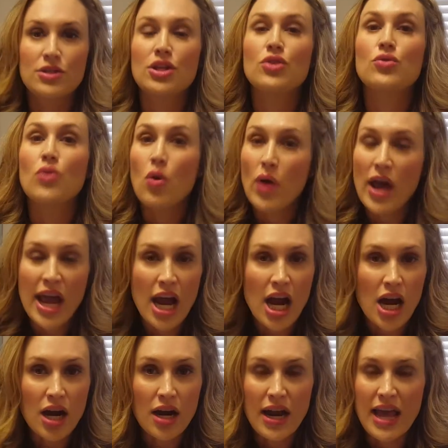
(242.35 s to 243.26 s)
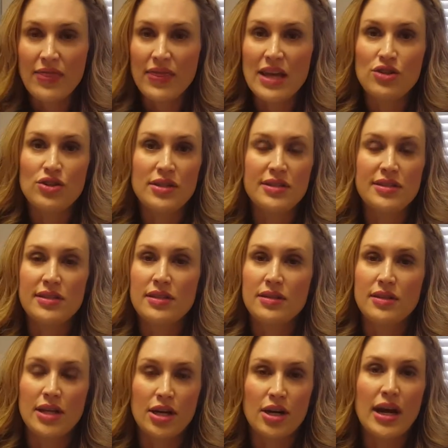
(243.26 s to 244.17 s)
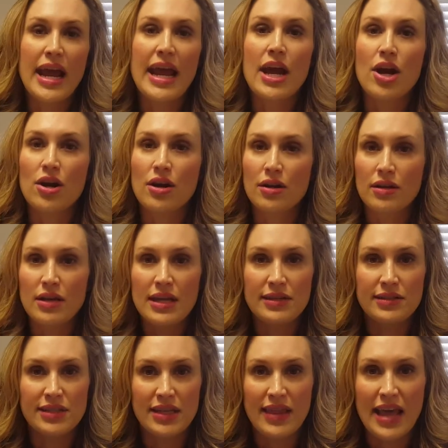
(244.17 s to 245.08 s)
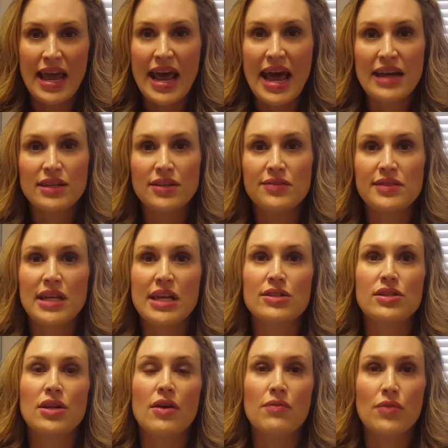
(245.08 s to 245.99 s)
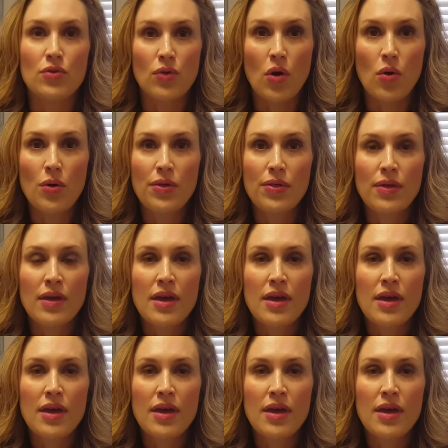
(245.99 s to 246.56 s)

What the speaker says: grow hair, and their hair is in that active stage of growth.